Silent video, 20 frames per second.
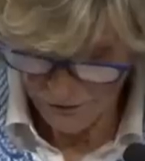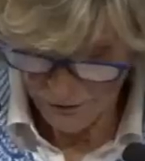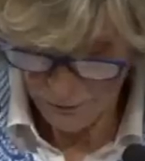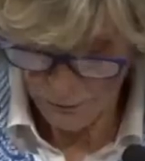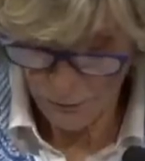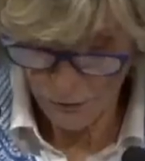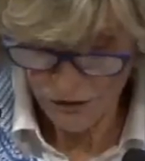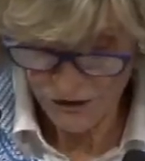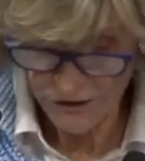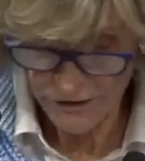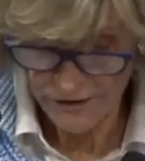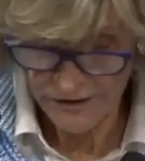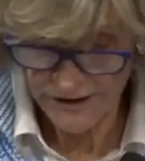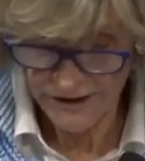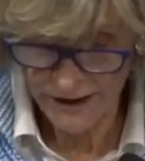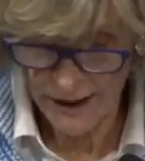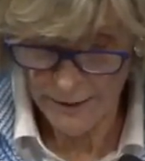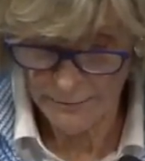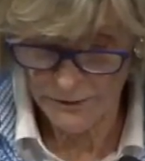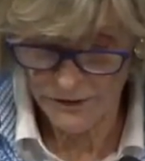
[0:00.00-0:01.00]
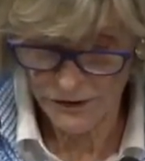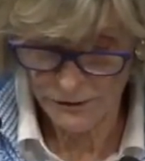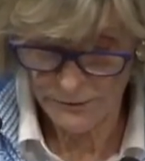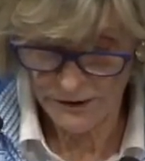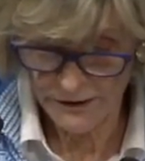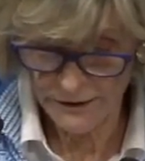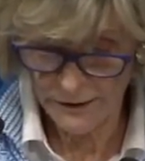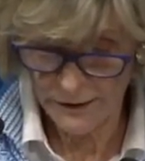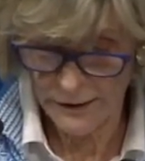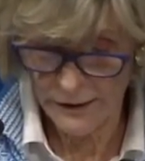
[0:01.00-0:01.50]
of the Boston
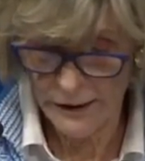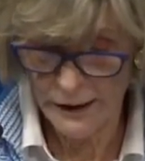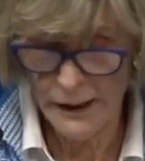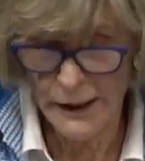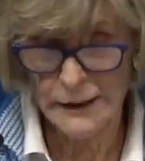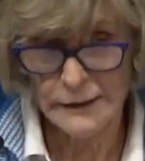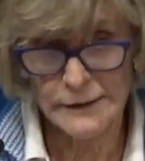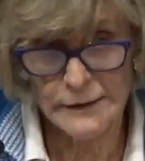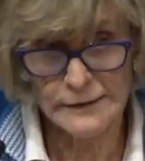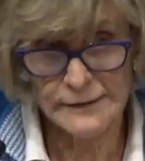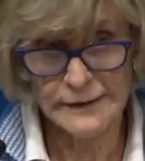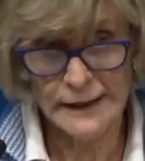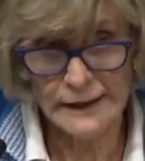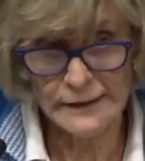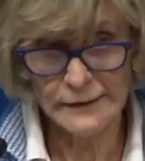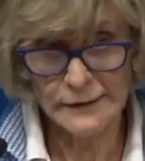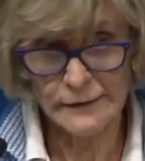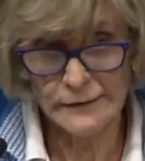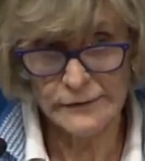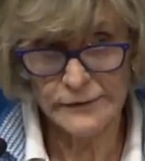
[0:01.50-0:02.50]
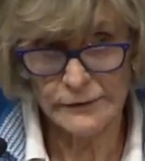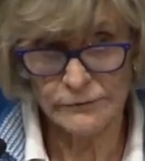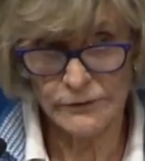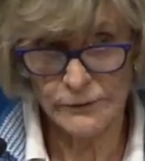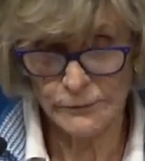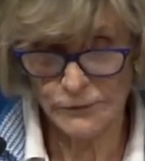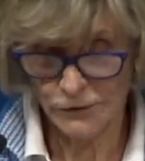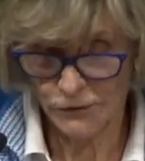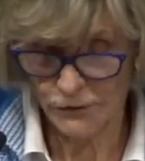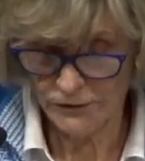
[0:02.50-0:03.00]
establishment, descendants of
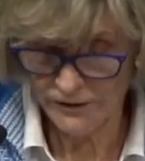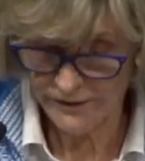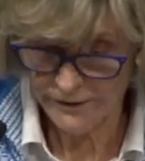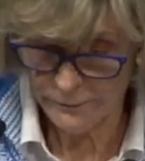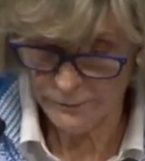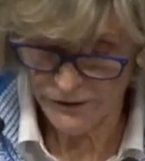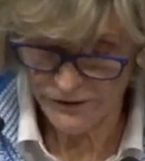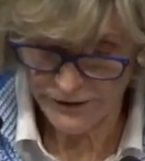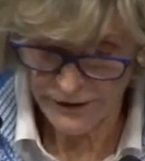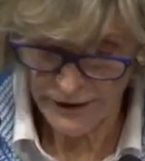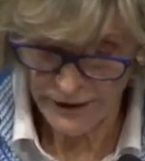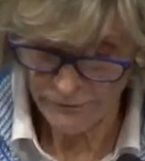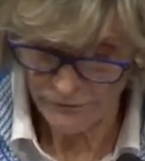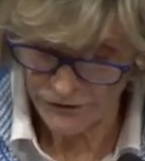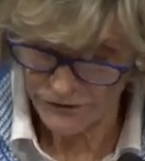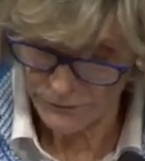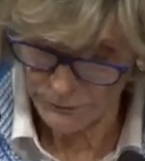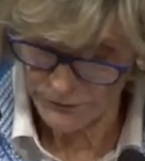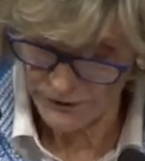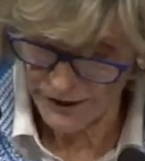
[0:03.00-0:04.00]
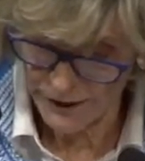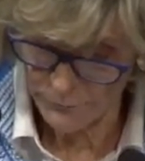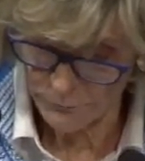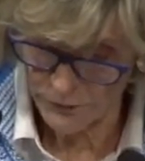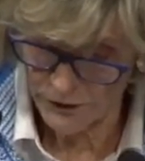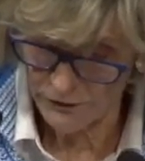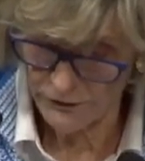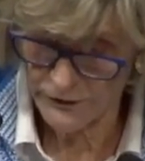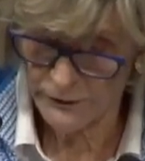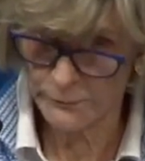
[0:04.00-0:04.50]
immigrants themselves, were not
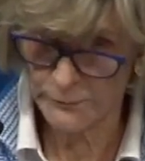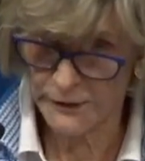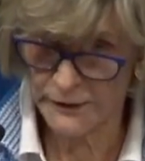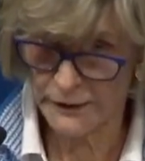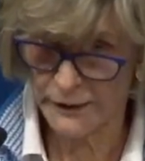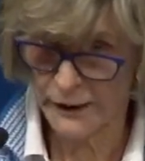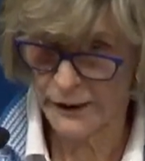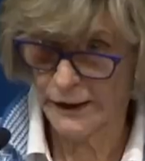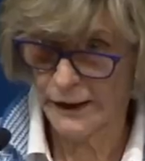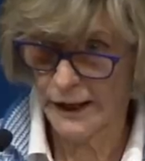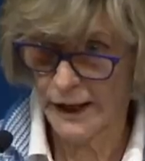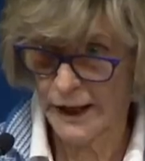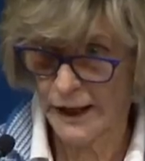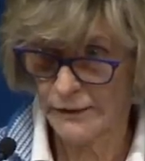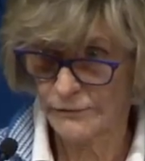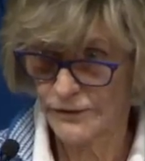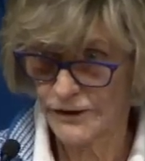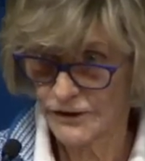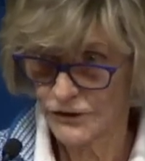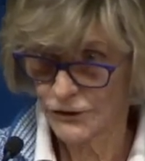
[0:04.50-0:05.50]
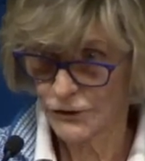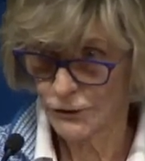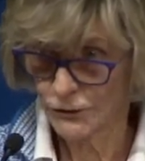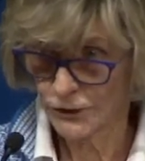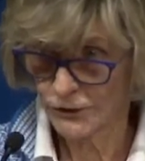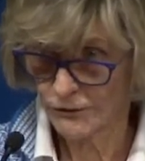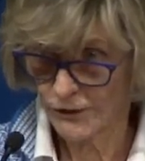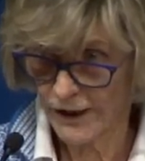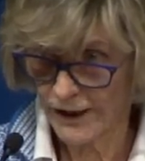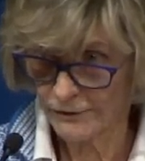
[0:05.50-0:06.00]
welcoming of these new
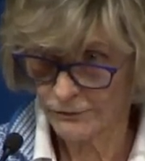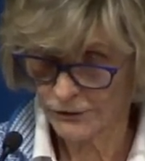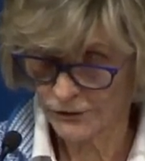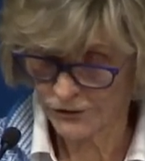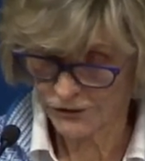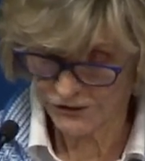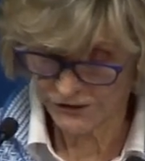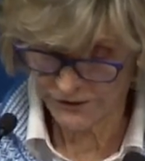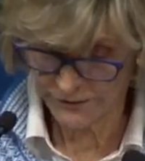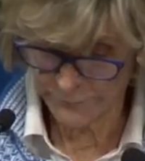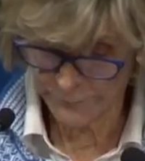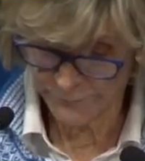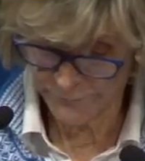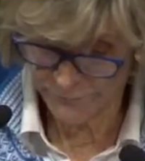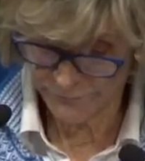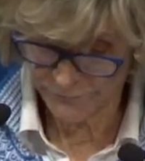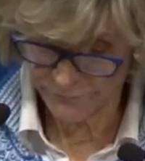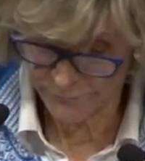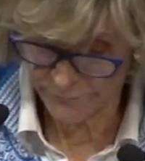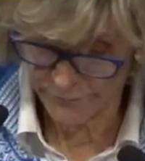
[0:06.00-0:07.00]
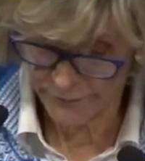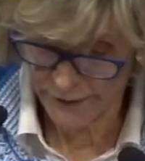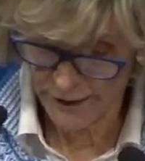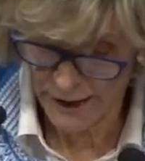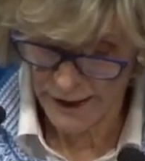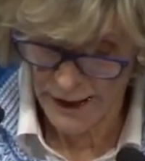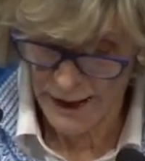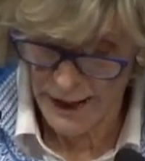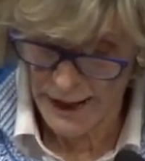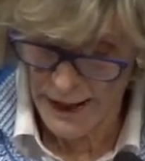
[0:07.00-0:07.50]
arrivals.
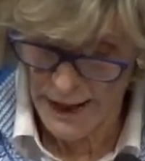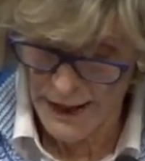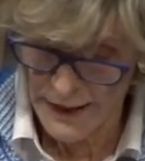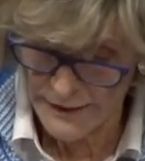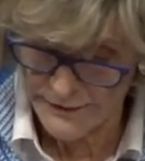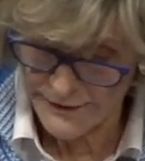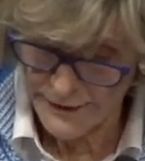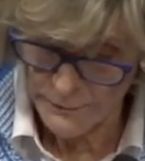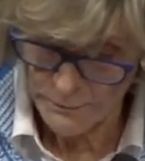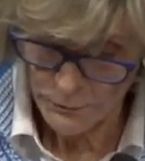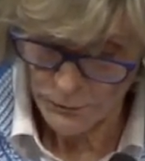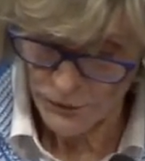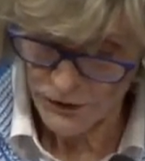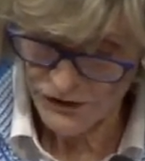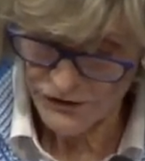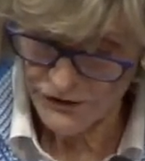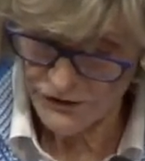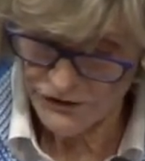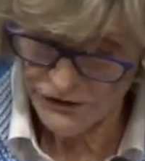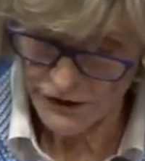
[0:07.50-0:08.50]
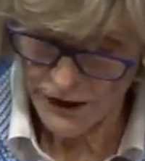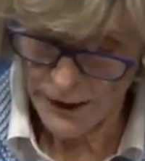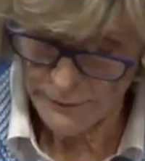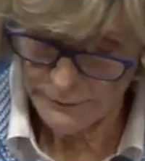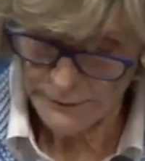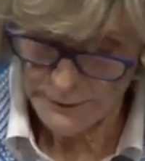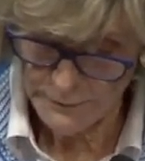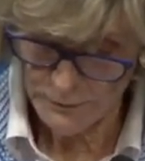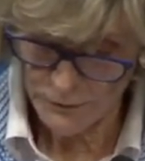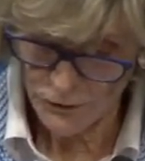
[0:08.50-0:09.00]
Some Boston
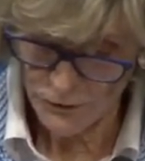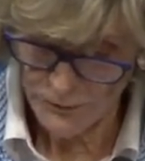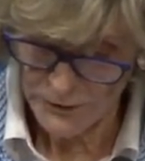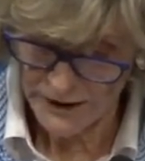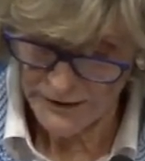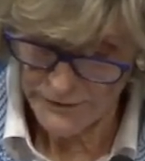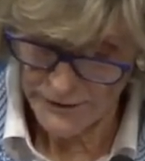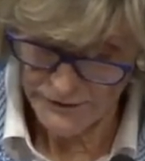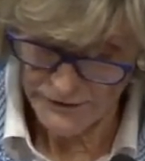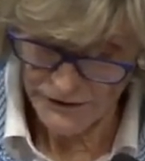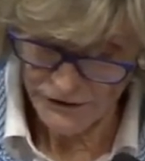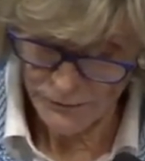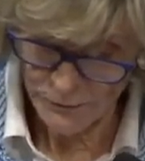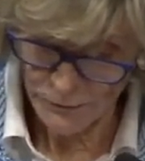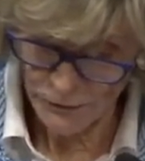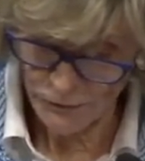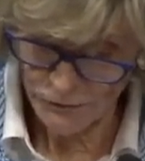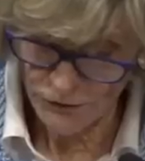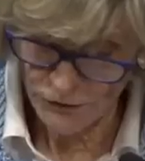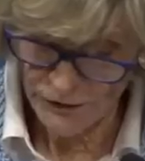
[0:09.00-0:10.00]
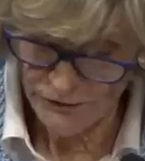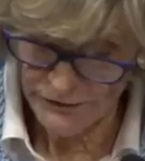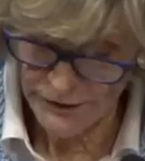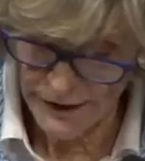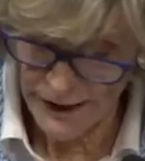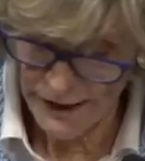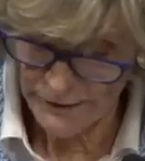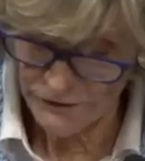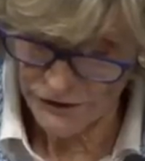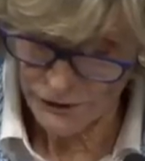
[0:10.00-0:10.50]
shopkeepers made their disapproval of the
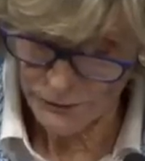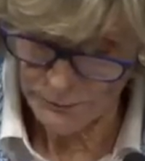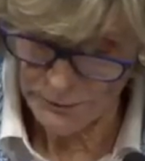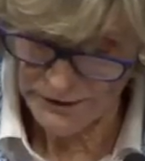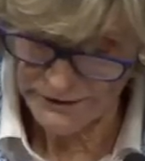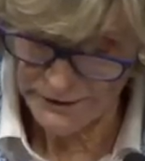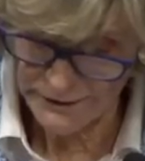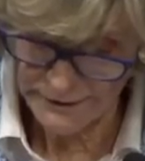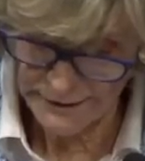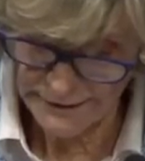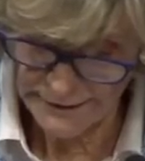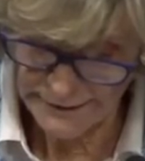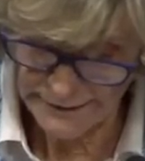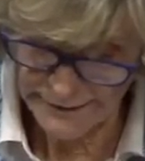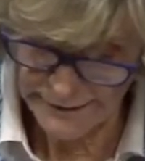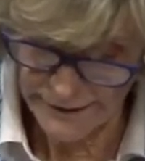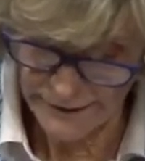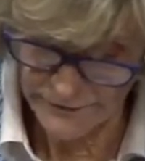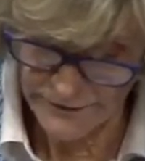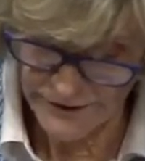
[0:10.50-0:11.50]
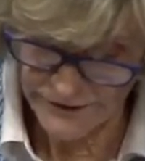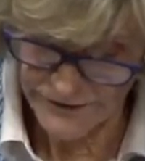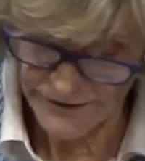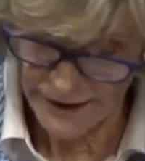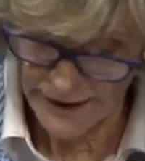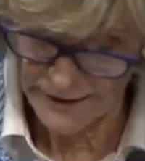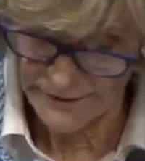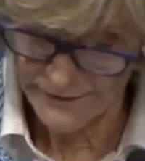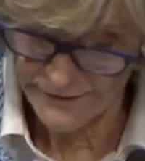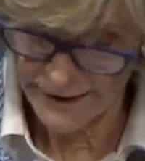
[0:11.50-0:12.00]
Irish abundantly clear in the
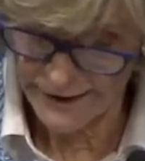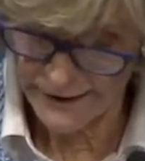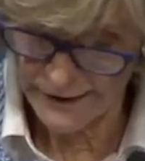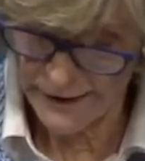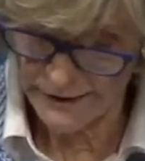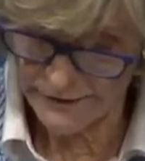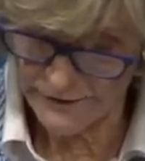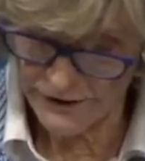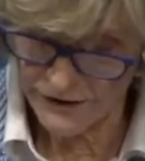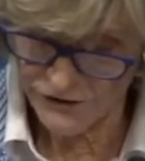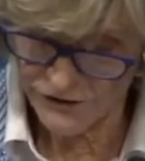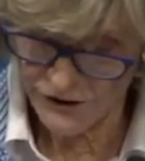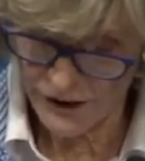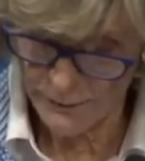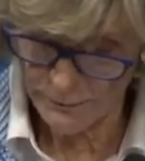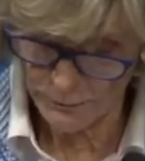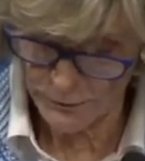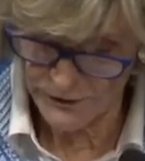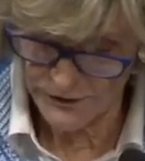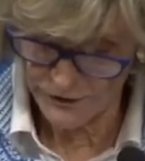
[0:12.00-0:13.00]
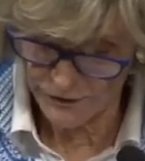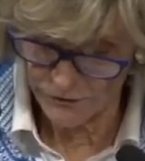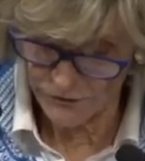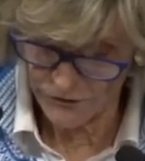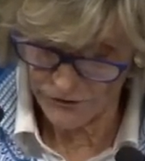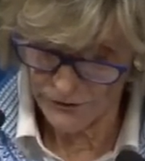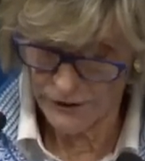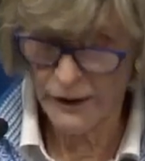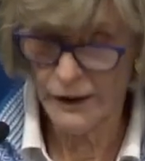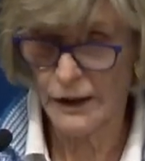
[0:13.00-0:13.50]
signs they hung in their shop
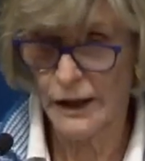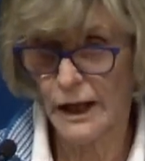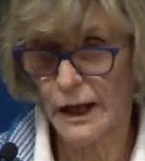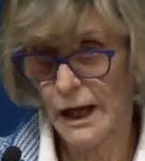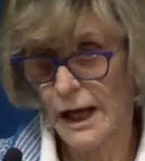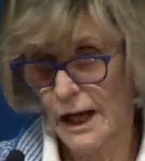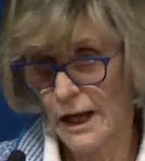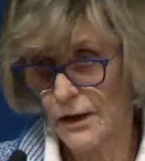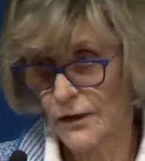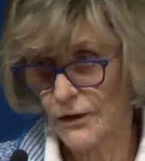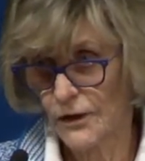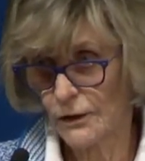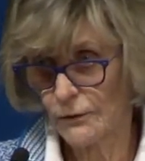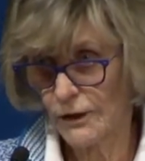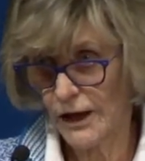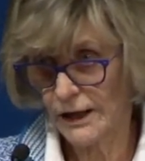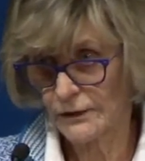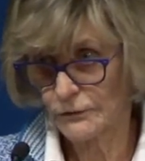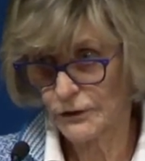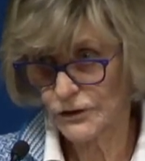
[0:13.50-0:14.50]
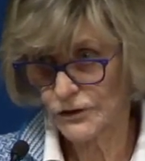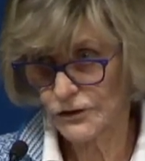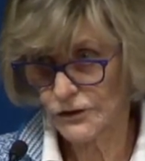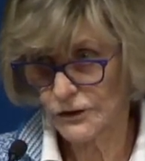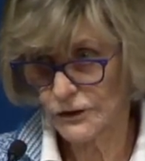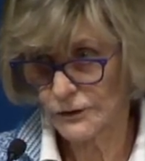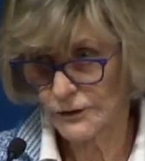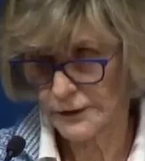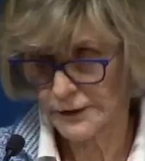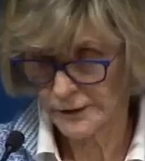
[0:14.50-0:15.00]
windows. No Irish
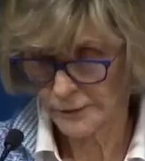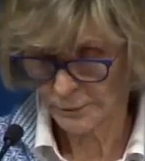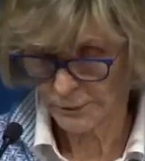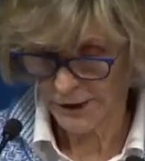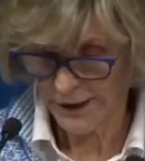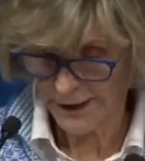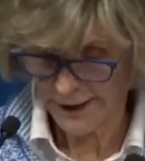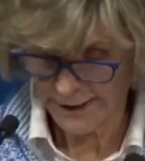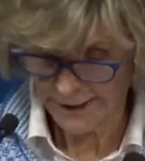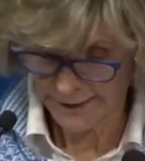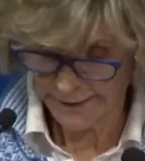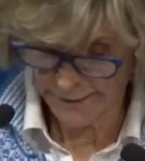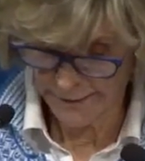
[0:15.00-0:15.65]
need apply.